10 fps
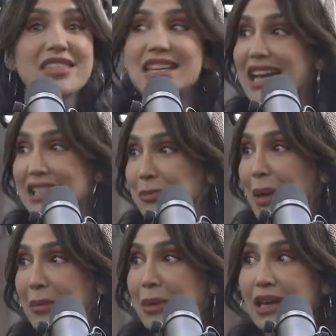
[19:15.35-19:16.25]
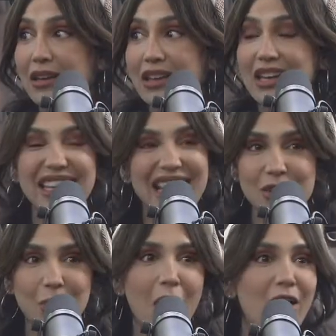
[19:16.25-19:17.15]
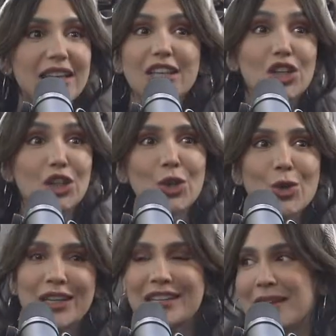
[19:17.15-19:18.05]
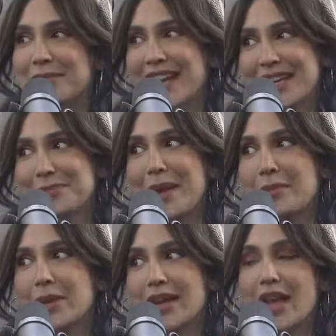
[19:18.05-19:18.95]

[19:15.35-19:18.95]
the next baby, guess what? You can name the next baby.